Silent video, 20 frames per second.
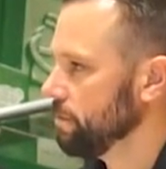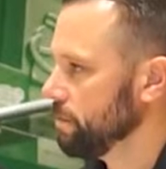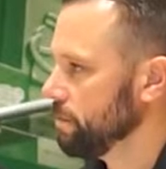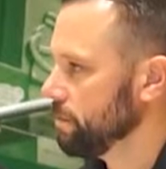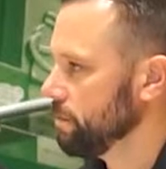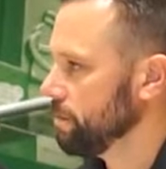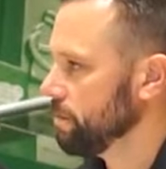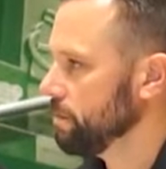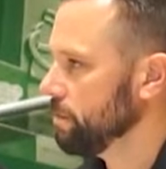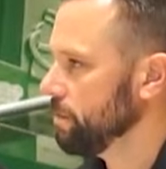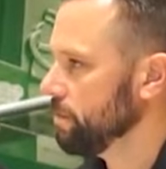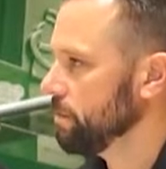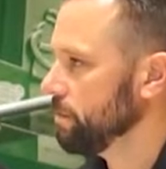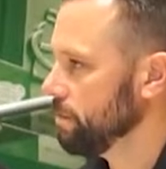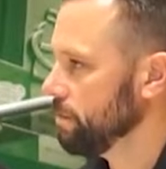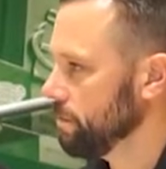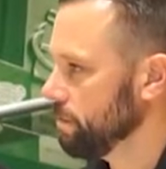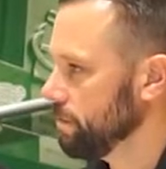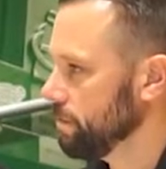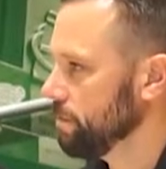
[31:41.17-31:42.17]

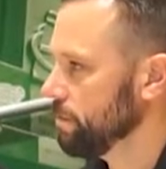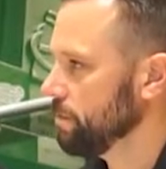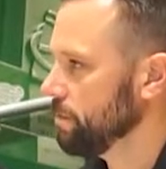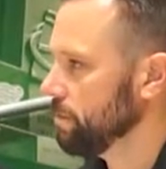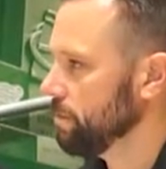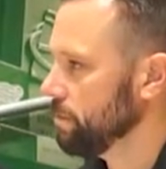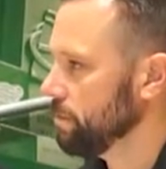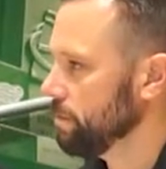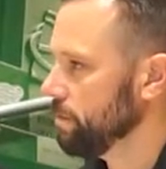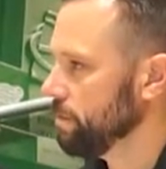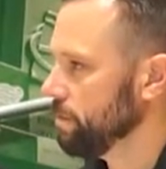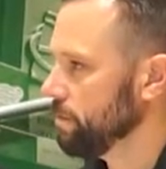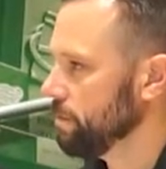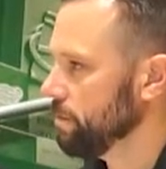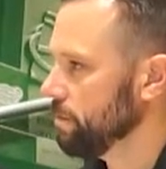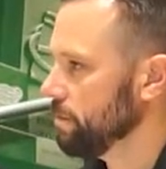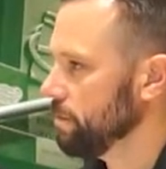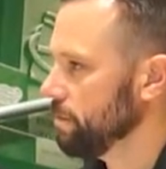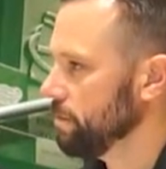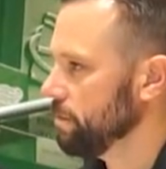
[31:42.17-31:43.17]

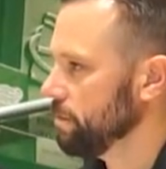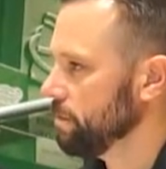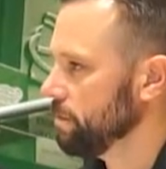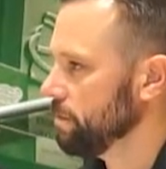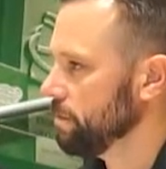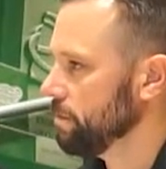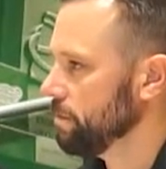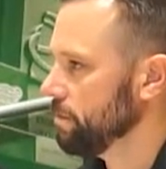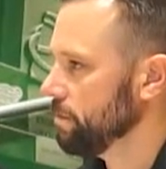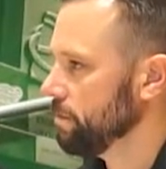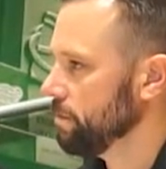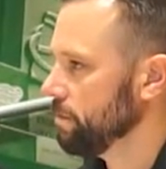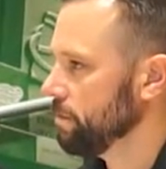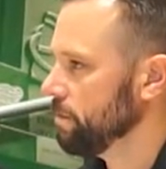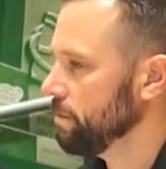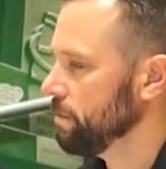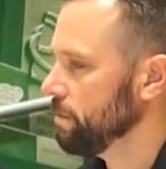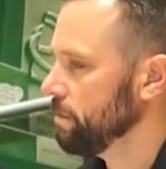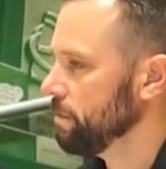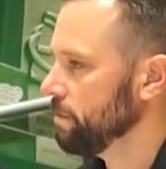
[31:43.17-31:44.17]

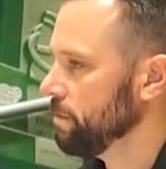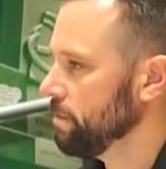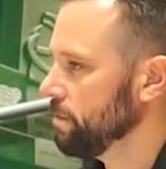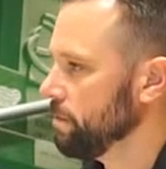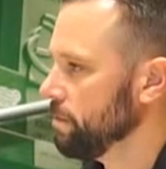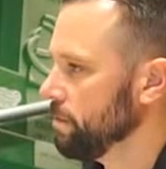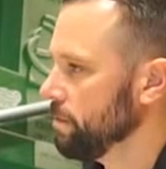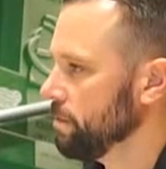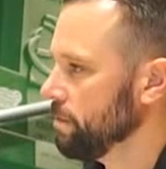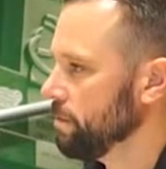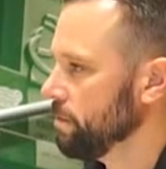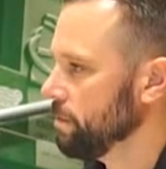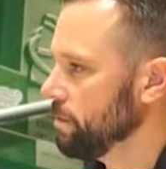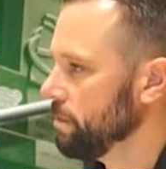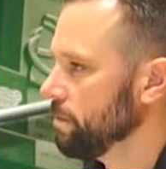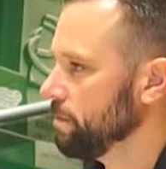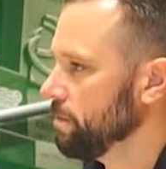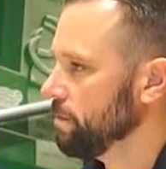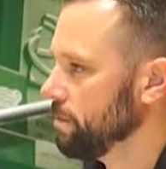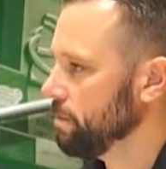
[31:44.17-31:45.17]

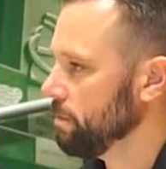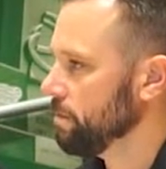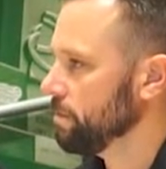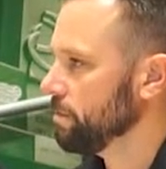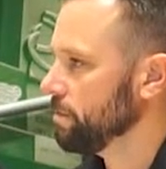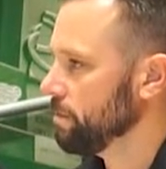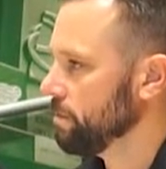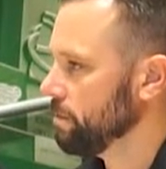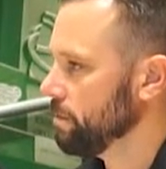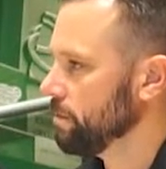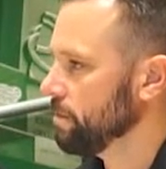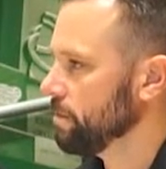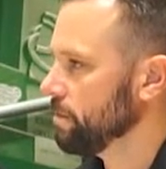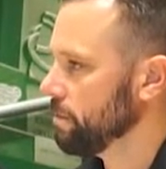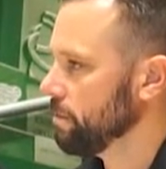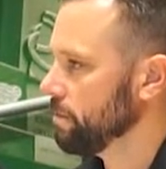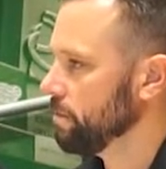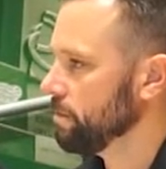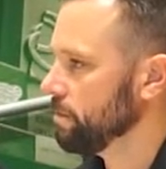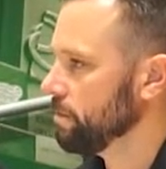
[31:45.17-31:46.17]

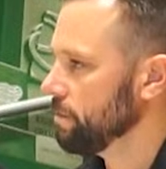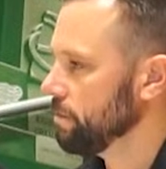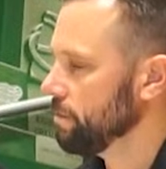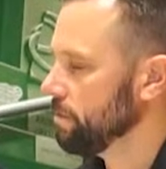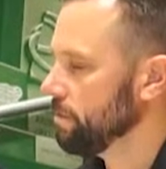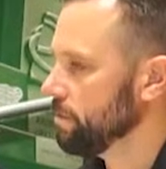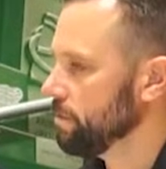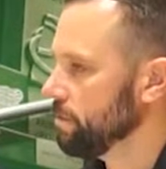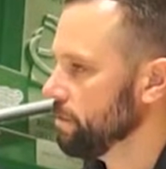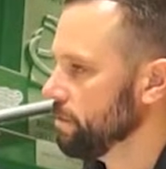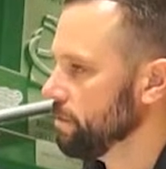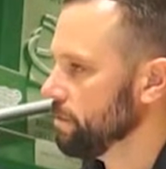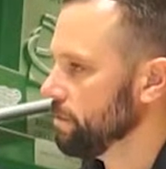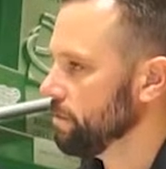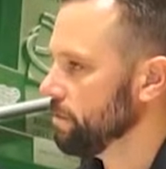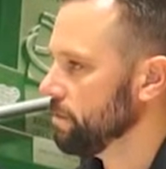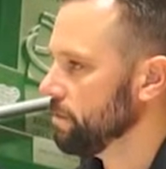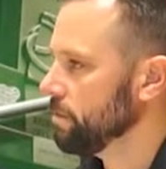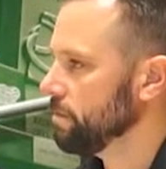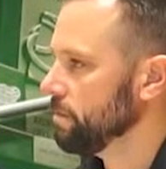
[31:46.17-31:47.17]

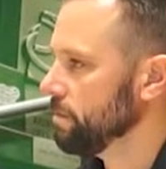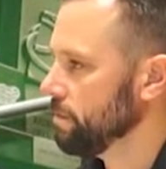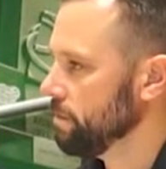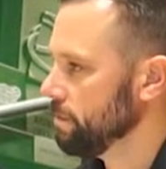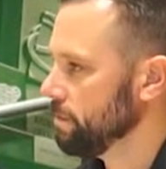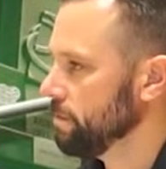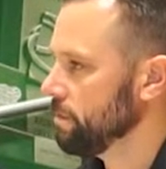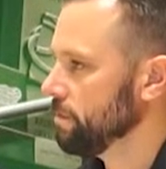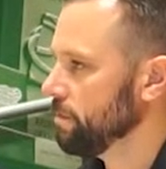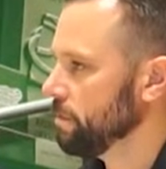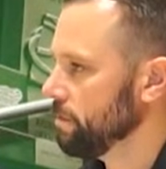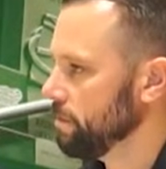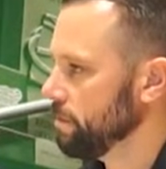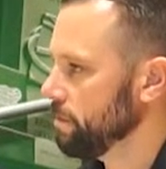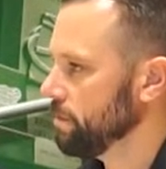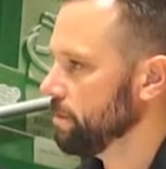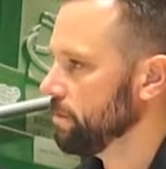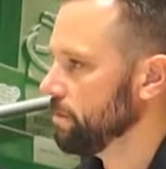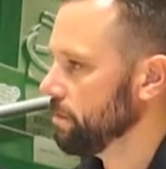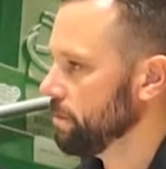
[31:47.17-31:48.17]

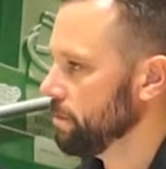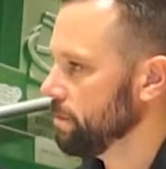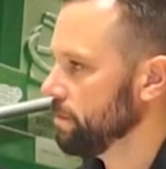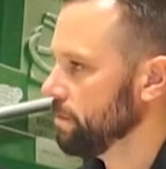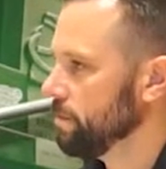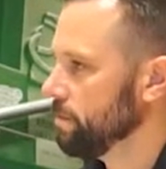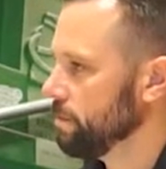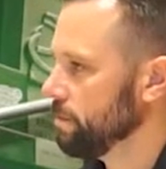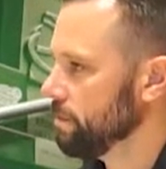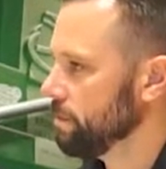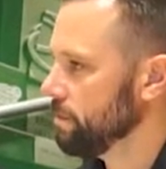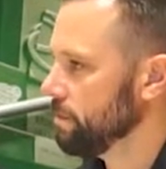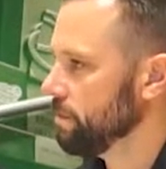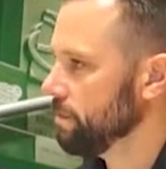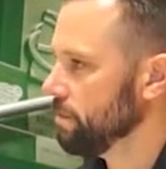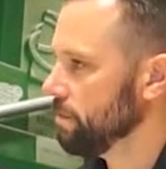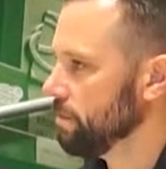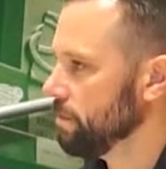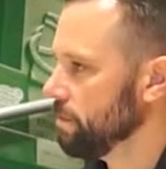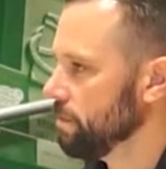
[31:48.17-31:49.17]

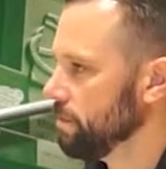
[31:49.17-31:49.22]
The person shown says nothing.